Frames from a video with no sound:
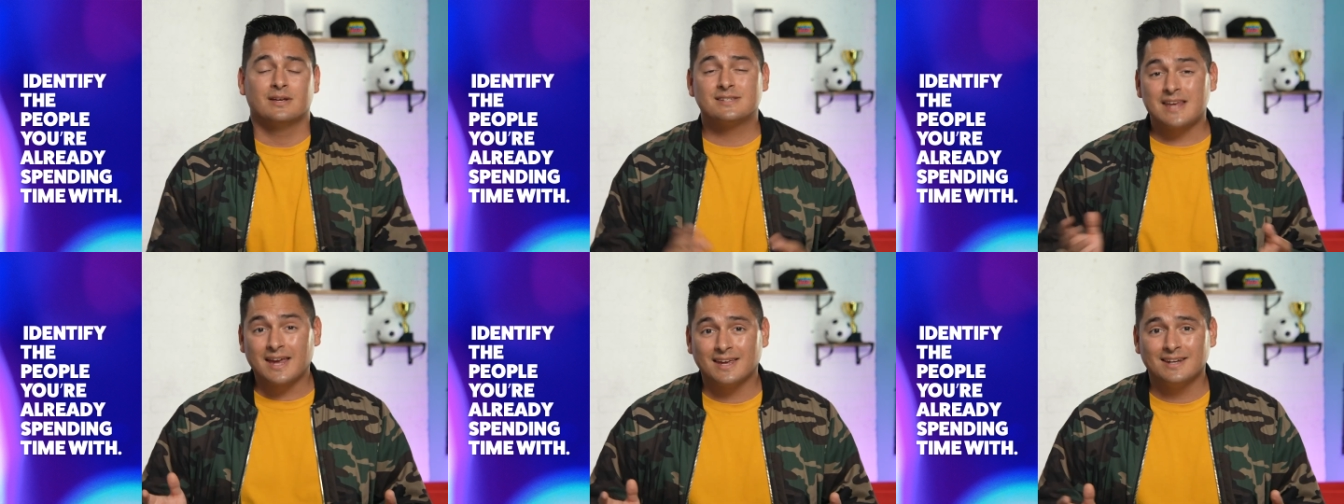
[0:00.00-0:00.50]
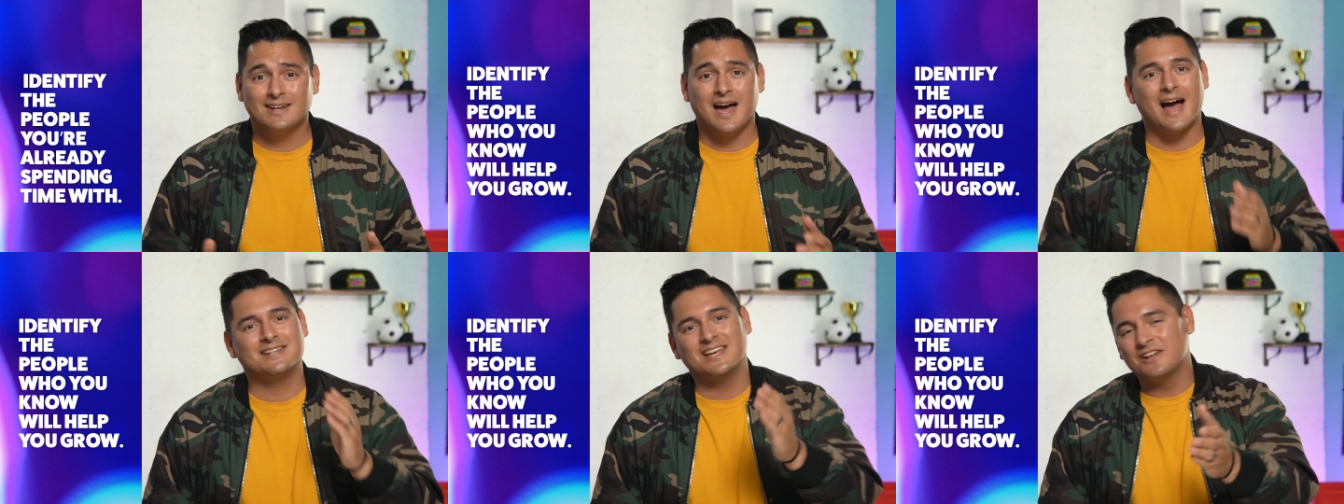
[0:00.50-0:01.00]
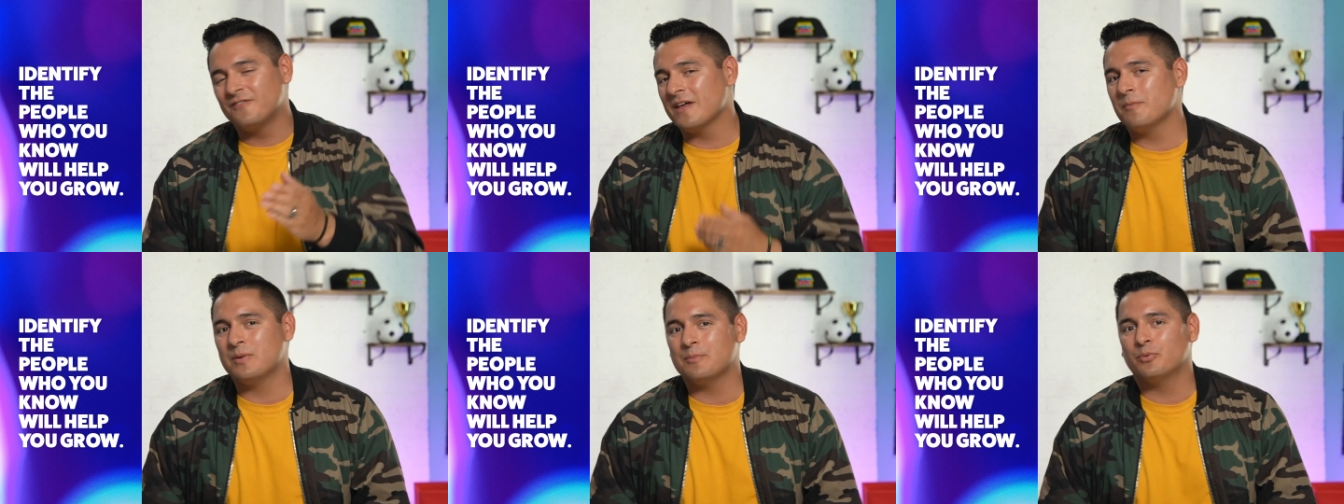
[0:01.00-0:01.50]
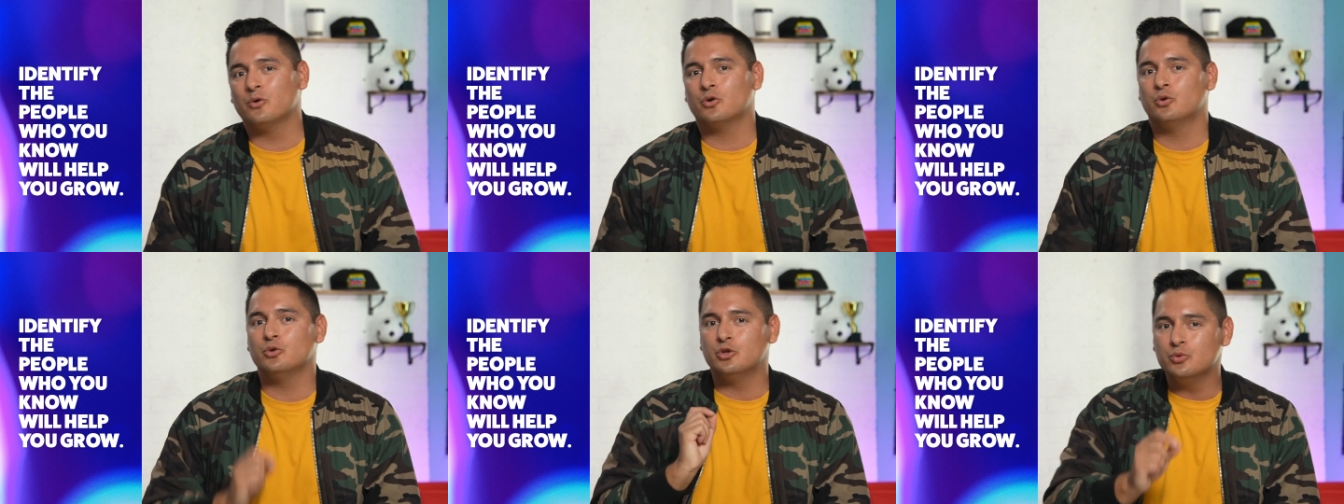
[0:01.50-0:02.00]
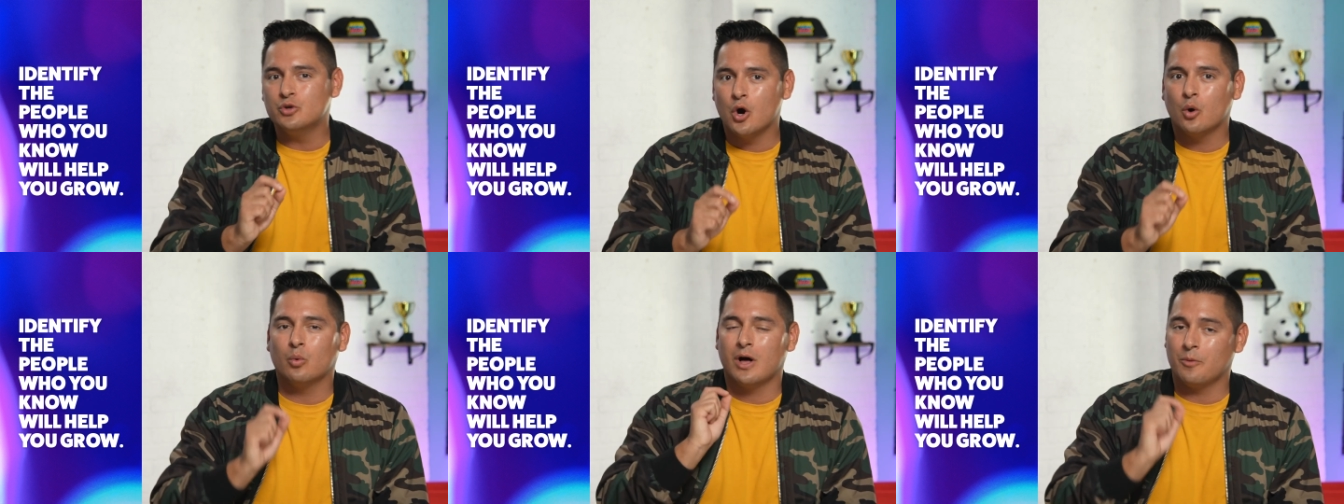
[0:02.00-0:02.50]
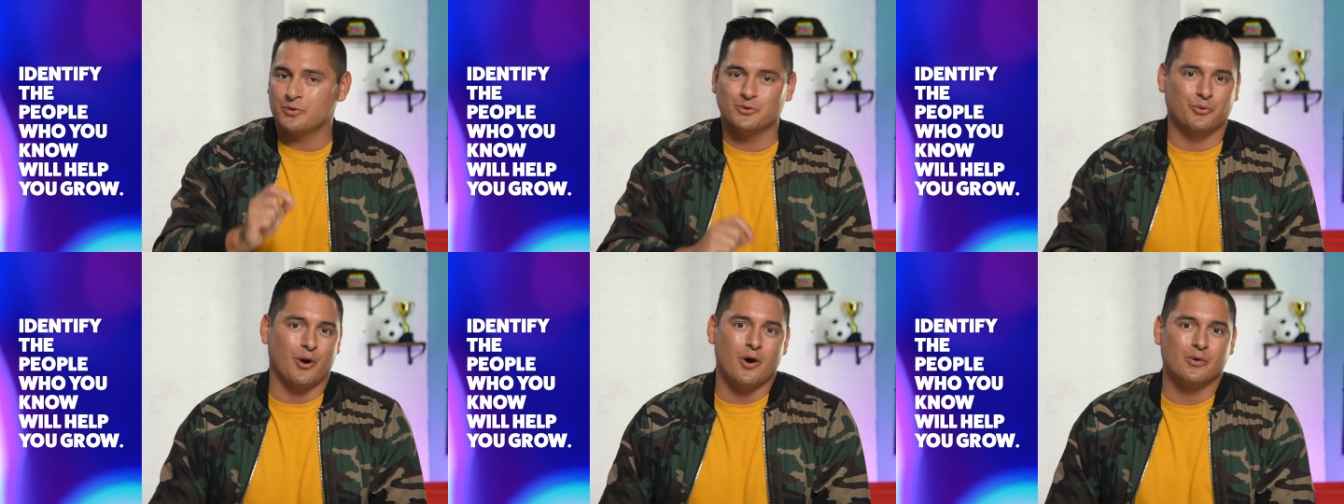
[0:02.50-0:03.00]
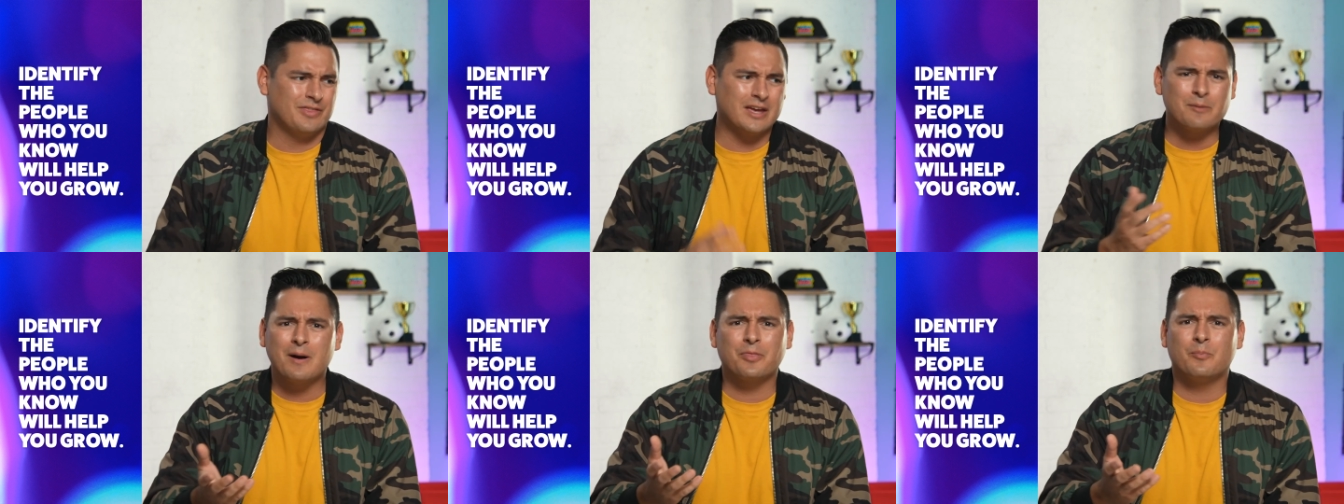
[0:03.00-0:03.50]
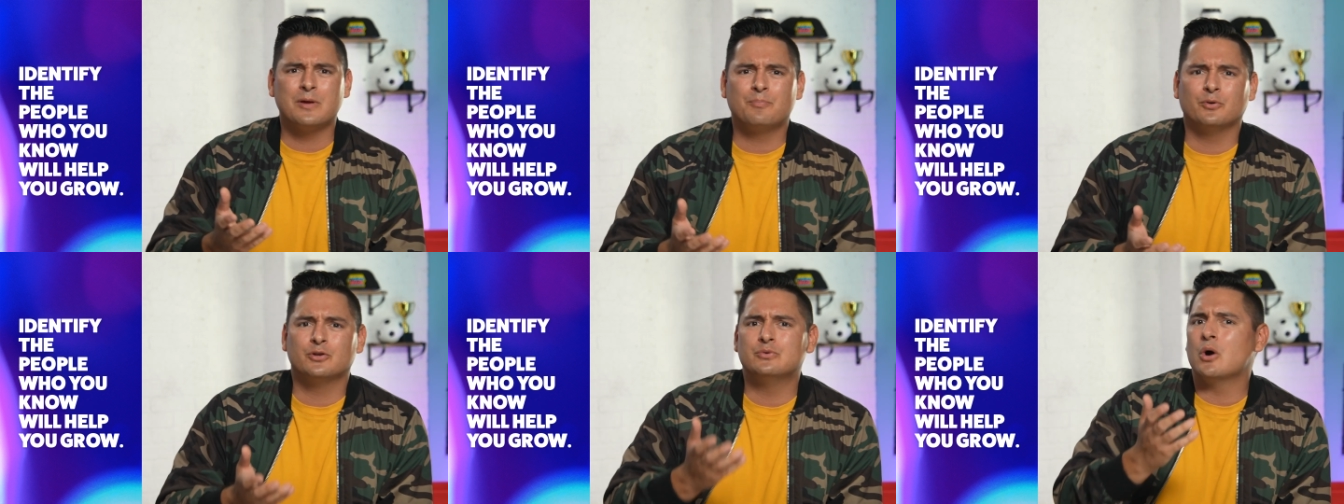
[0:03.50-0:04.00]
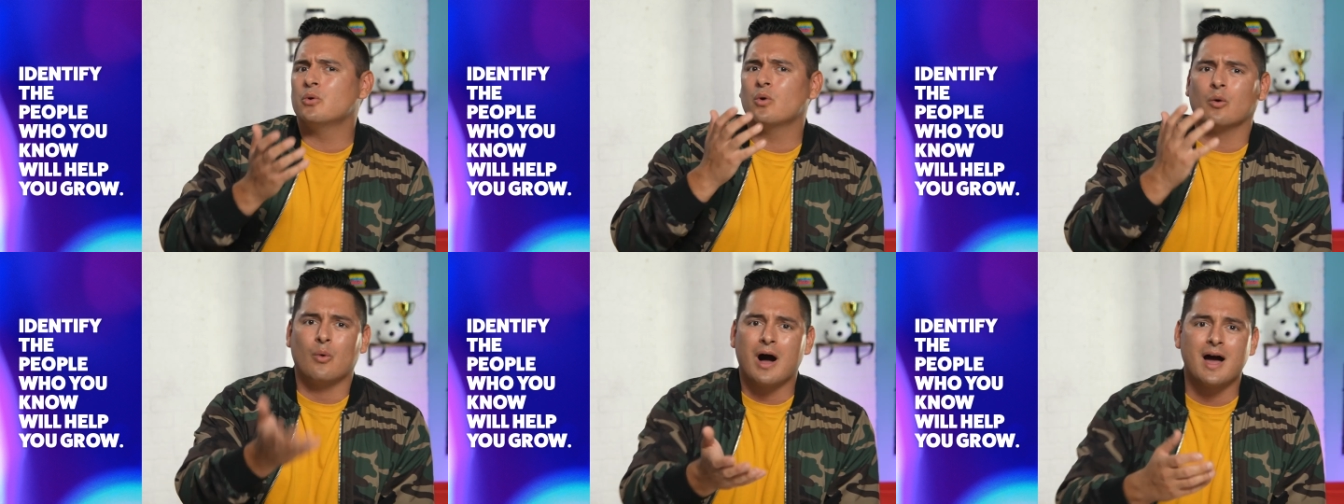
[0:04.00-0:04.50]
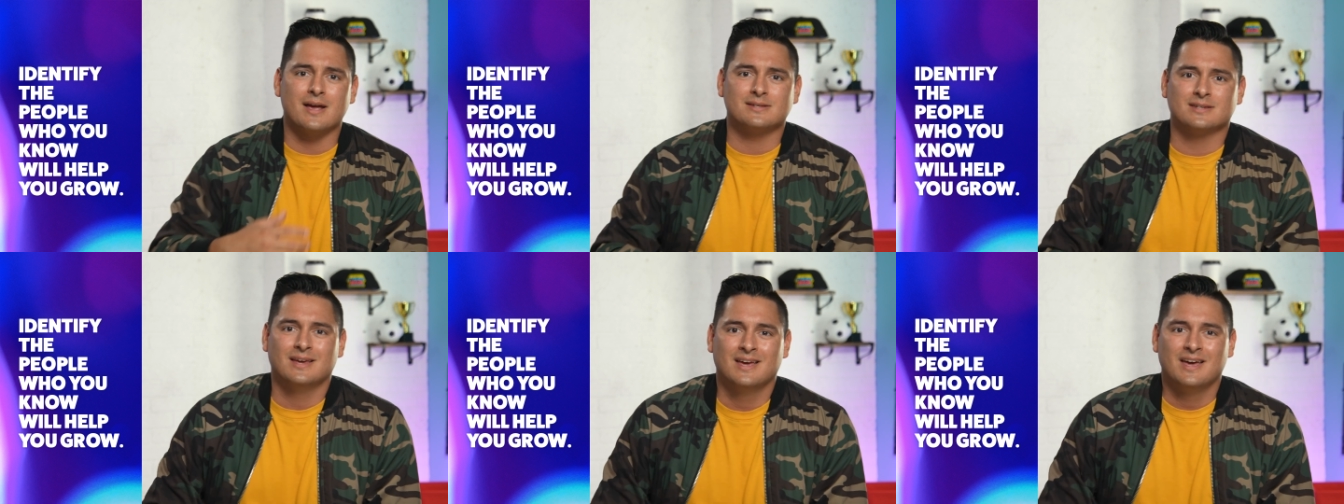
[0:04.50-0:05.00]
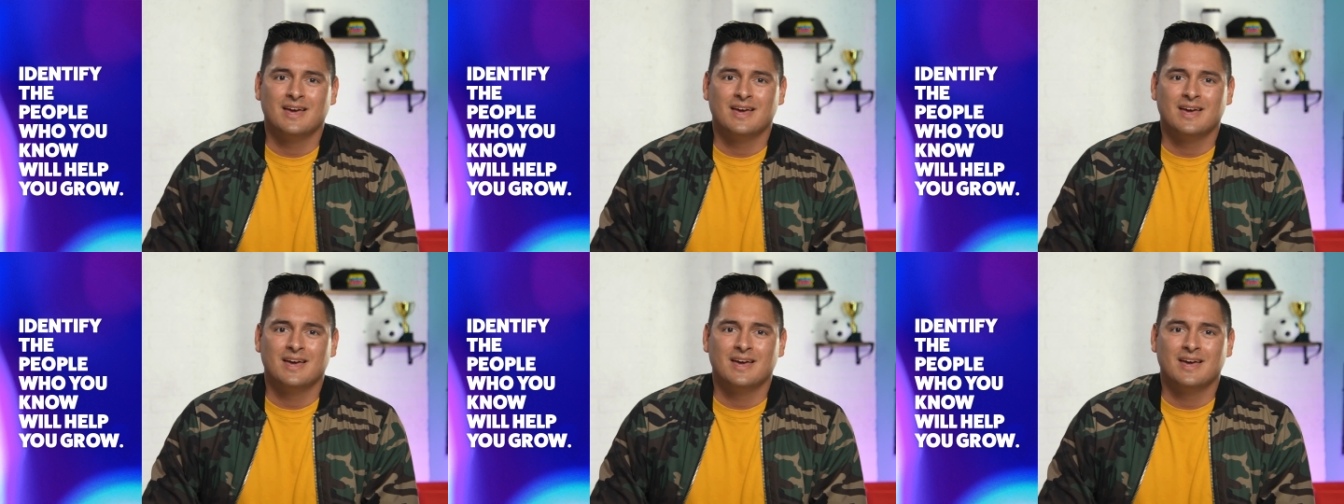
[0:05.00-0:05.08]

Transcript: Second, identify the people who you know will help you grow. Think about the people you know who are wise.